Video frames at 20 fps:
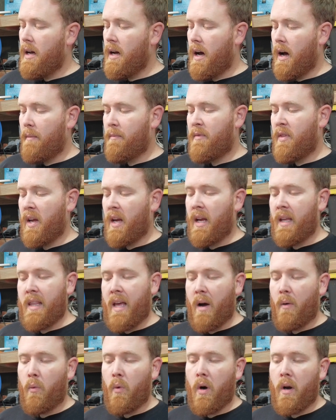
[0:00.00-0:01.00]
I'm thinking
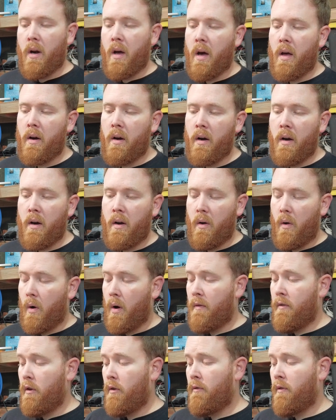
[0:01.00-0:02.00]
that one hundred, or
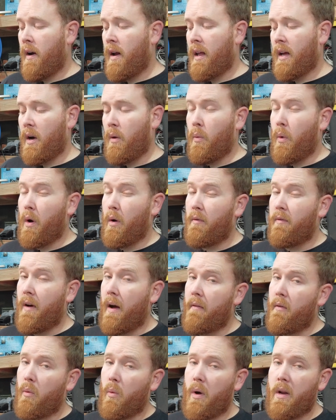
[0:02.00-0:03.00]
if you find like a one oh
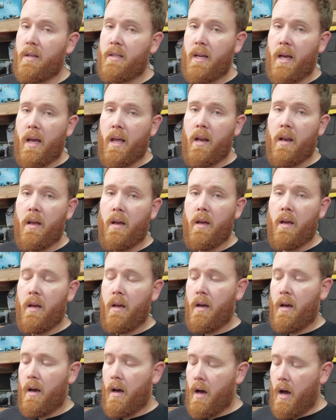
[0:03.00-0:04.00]
five or one ten,
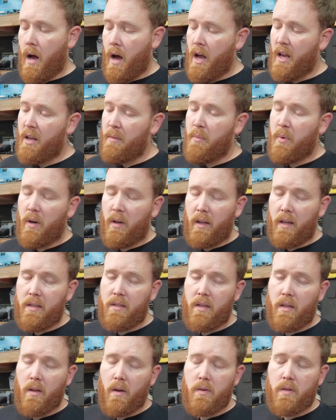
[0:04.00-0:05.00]
uh, I can put links
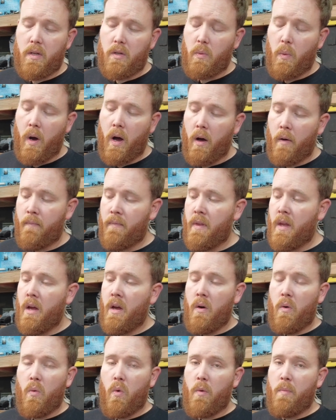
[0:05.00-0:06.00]
to those as well,
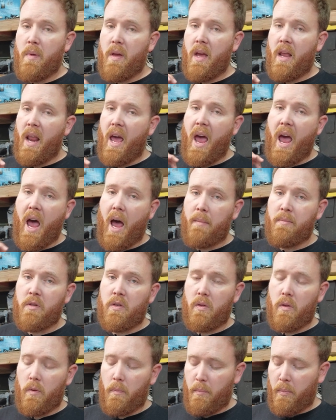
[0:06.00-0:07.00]
would be an
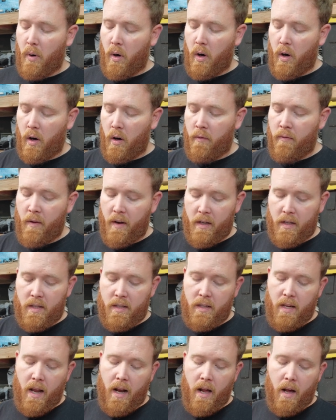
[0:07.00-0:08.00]
absolute perfect
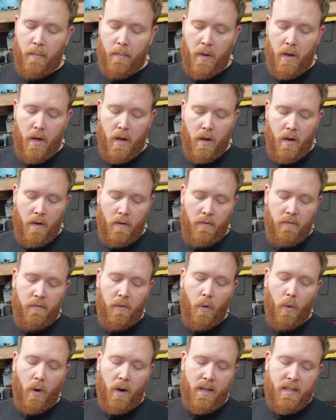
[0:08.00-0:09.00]
setup
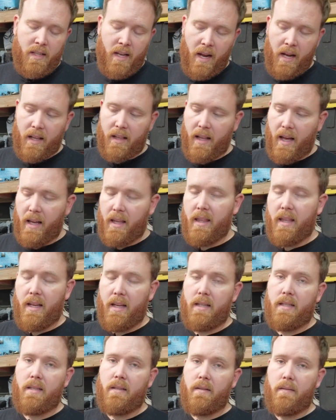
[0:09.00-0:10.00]
for a tank like
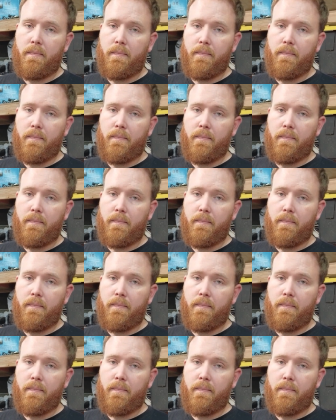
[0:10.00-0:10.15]
this.